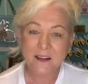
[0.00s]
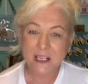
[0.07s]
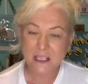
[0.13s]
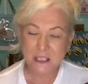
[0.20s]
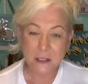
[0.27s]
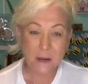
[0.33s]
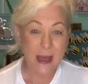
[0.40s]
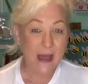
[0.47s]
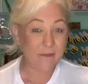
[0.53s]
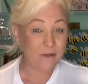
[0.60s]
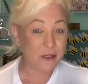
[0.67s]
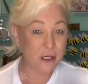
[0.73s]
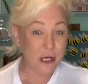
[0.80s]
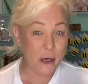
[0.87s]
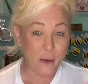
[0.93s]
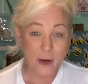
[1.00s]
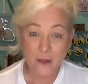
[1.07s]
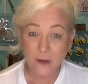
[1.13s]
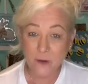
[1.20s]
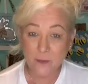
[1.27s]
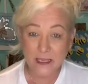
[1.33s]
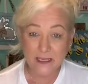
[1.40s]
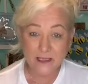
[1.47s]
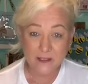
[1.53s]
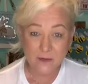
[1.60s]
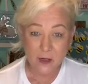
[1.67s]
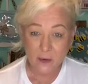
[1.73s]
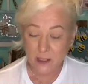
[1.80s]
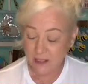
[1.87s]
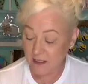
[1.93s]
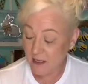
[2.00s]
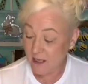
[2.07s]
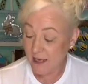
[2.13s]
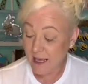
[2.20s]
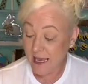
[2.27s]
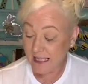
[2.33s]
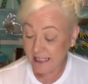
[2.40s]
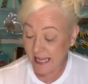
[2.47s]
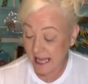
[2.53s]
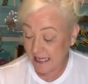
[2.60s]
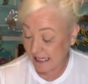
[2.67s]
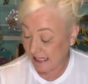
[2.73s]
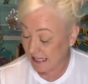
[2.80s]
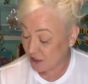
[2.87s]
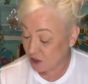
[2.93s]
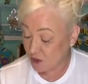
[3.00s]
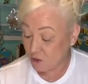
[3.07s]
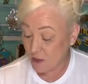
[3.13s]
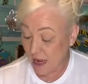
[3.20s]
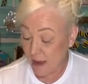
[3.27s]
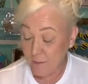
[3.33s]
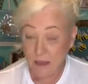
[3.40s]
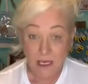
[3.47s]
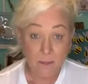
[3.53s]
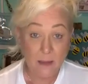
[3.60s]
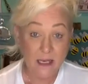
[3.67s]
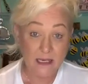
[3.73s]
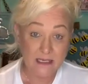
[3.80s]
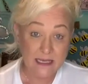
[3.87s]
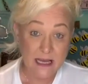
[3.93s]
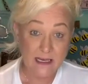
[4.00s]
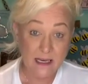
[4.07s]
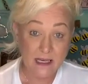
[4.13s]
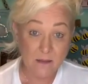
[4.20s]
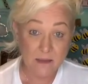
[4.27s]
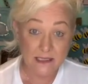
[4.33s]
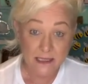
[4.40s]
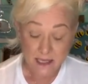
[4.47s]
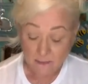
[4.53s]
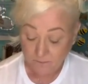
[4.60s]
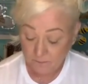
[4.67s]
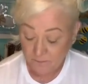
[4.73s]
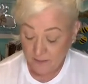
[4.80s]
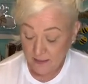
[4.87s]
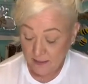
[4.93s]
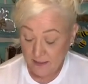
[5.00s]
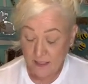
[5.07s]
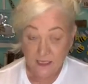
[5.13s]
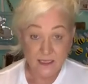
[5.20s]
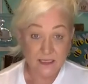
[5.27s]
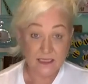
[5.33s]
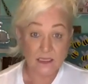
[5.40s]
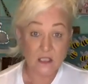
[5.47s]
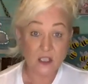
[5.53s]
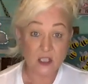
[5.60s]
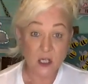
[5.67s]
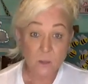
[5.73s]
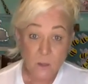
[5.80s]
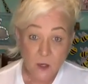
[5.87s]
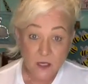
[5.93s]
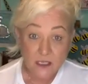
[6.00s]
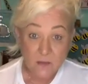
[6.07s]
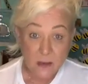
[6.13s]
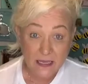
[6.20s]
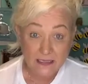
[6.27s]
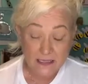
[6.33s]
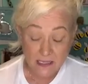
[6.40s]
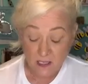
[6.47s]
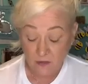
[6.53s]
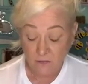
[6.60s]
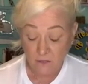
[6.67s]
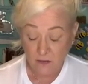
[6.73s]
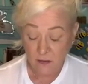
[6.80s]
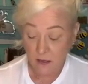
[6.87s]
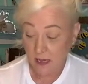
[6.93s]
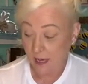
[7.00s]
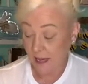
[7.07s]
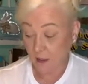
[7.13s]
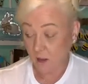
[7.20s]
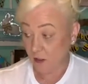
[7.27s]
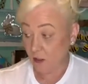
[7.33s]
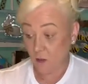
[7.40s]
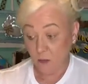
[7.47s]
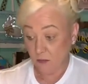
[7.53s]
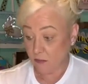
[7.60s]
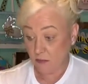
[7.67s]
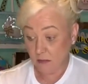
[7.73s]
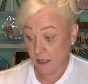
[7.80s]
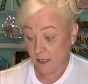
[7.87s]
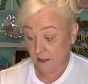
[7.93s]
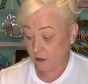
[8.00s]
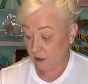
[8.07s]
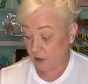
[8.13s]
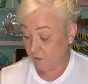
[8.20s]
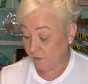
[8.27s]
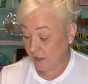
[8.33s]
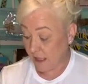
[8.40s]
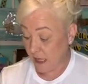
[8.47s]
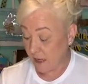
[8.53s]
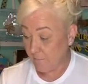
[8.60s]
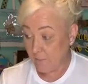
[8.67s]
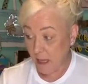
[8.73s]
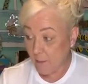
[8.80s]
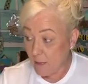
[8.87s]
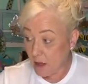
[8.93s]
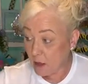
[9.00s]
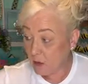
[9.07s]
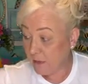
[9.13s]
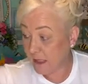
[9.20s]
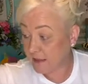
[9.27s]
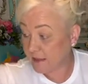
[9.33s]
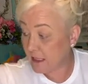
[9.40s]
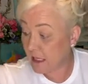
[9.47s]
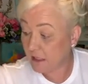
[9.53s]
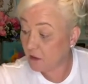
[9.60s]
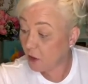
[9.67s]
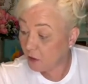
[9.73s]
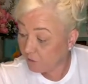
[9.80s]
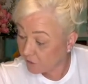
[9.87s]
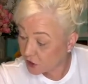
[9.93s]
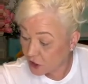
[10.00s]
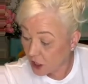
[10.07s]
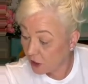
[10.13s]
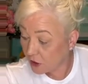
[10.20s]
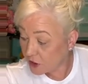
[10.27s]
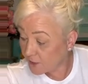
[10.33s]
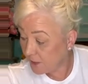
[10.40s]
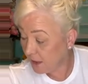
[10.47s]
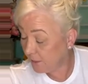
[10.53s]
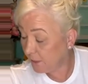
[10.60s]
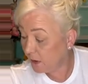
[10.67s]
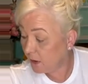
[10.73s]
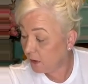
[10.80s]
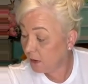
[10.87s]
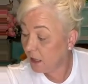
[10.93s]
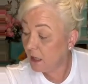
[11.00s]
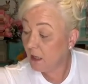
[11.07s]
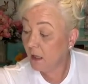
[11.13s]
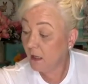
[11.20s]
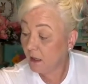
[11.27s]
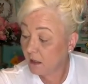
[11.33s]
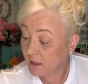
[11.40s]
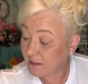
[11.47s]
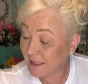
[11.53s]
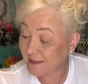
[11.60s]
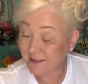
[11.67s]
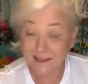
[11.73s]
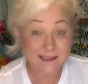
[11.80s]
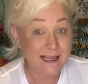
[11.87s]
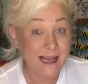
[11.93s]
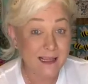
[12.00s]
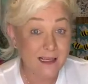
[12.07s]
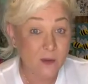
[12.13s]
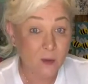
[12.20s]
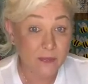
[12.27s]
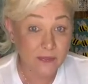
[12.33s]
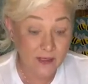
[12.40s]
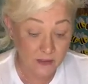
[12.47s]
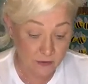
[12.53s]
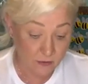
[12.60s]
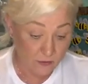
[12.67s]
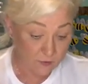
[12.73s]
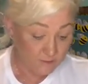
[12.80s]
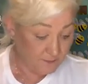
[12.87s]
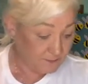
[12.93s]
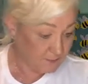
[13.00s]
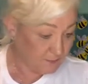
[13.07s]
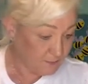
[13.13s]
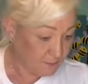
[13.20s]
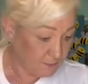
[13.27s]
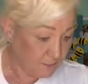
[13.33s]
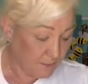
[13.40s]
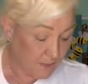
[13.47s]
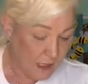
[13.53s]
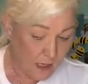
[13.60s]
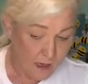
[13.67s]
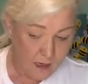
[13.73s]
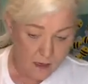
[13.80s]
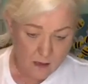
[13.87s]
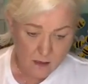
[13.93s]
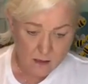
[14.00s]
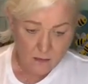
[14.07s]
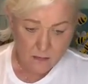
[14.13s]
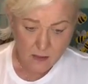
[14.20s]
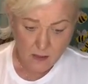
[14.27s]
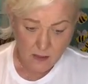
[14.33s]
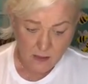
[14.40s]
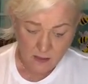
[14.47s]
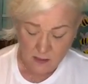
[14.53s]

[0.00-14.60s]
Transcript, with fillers: unless you have no other means of going and getting it, do not buy paint on Amazon. It is super expensive. I don't know, I don't know if they got a memo that said overcharge people because that's exactly what they do. Um,